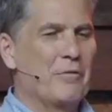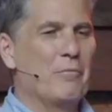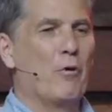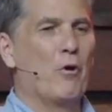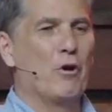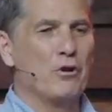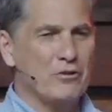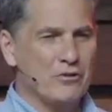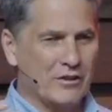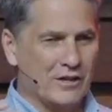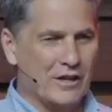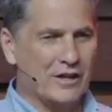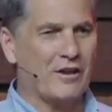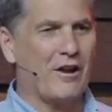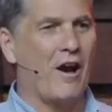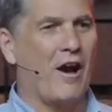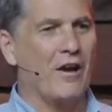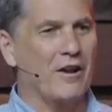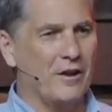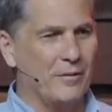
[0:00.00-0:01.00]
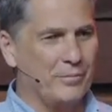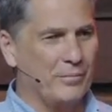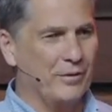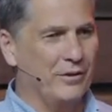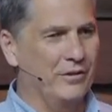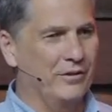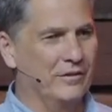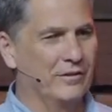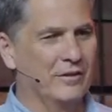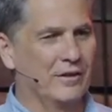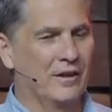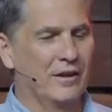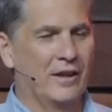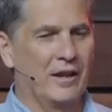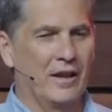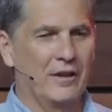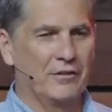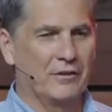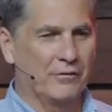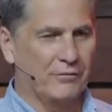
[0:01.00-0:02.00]
the more you get caught up in,
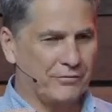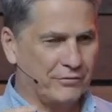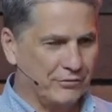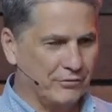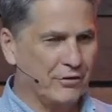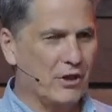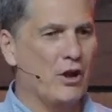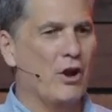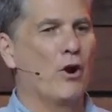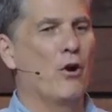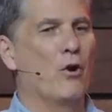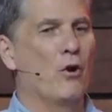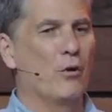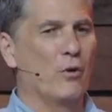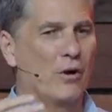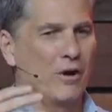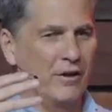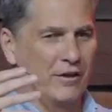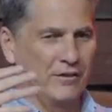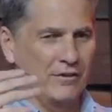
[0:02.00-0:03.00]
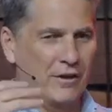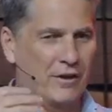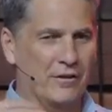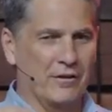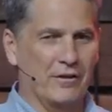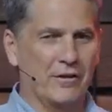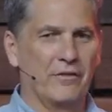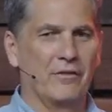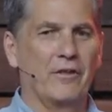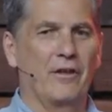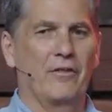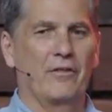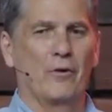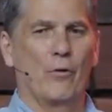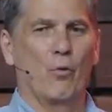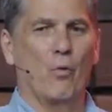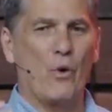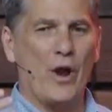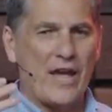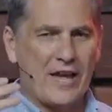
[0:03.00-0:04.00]
in the flow and the, and
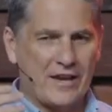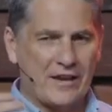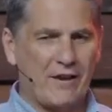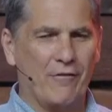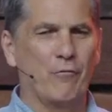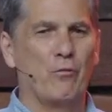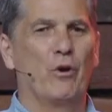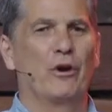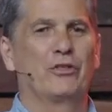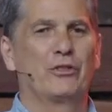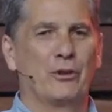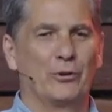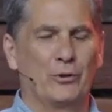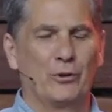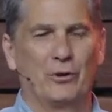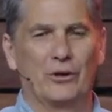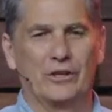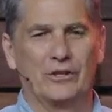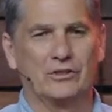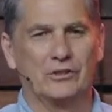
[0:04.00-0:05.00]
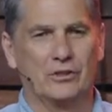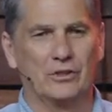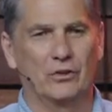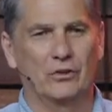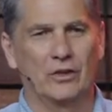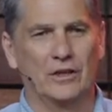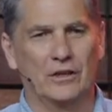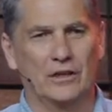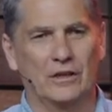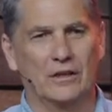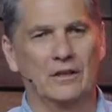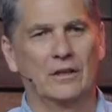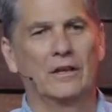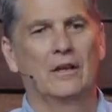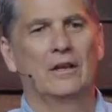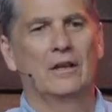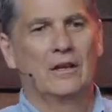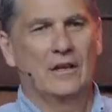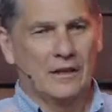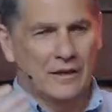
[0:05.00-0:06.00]
the wake of what the Lord is doing. And
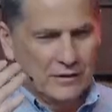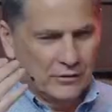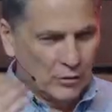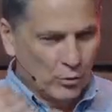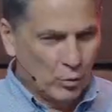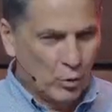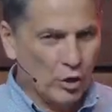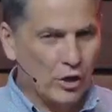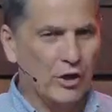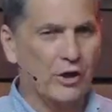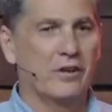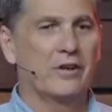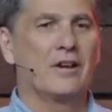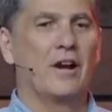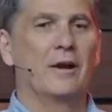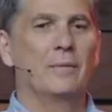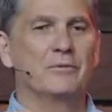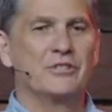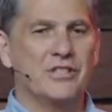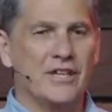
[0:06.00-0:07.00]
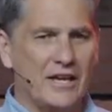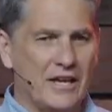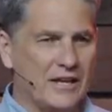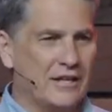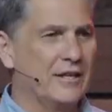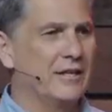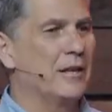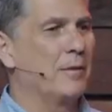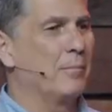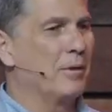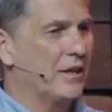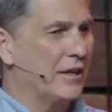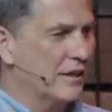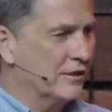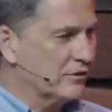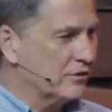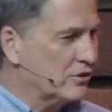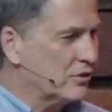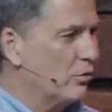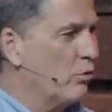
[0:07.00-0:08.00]
the word comes in and it
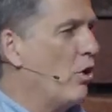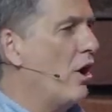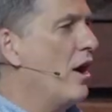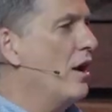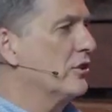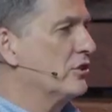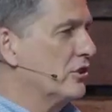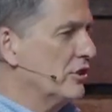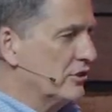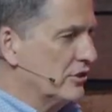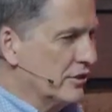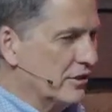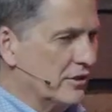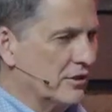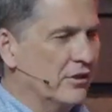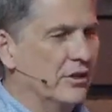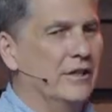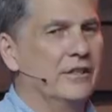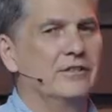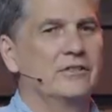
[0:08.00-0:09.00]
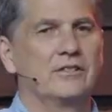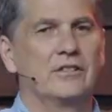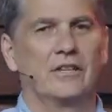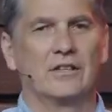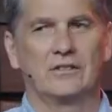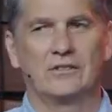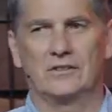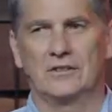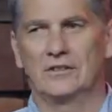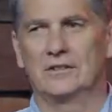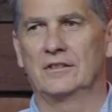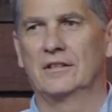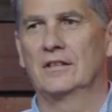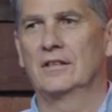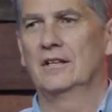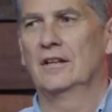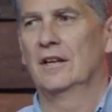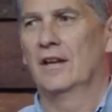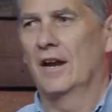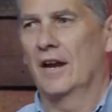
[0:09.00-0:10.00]
begins to wash us and cleanse us. And
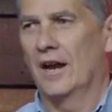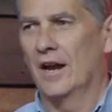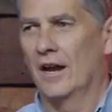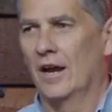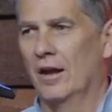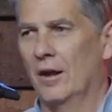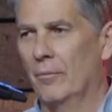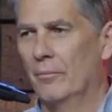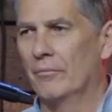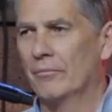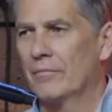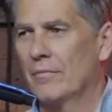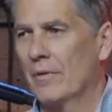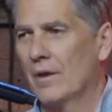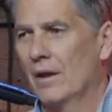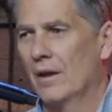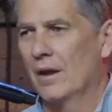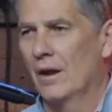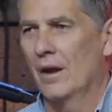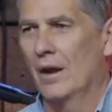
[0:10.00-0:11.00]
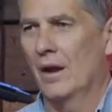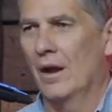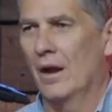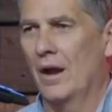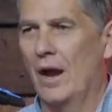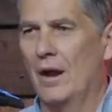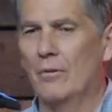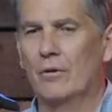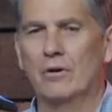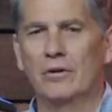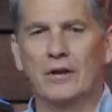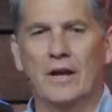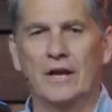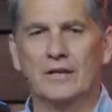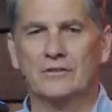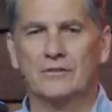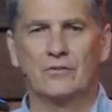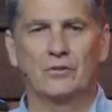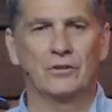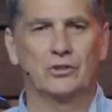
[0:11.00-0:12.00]
um, I won't
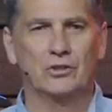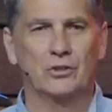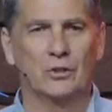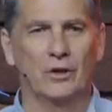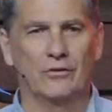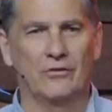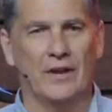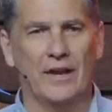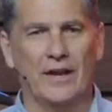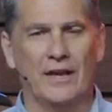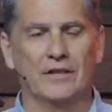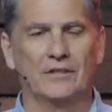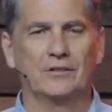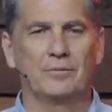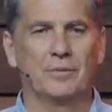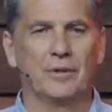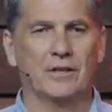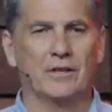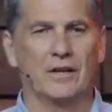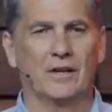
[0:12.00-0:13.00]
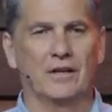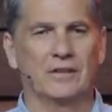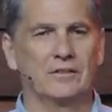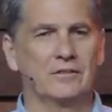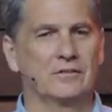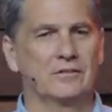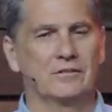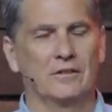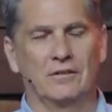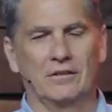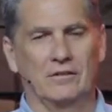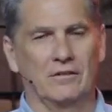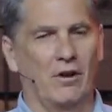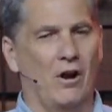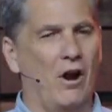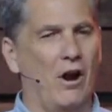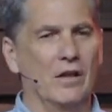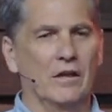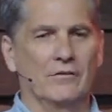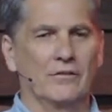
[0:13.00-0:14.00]
ask for a show of hands because
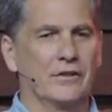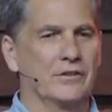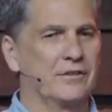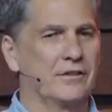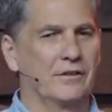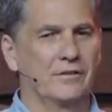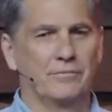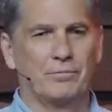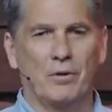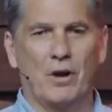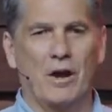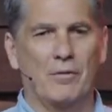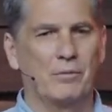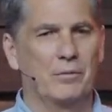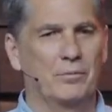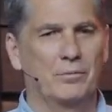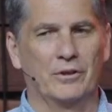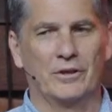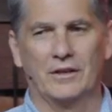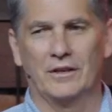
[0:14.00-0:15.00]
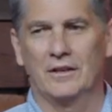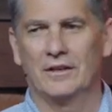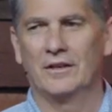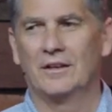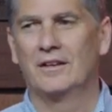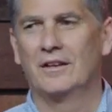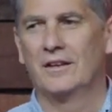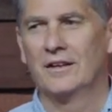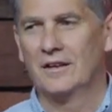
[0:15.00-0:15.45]
all of us have probably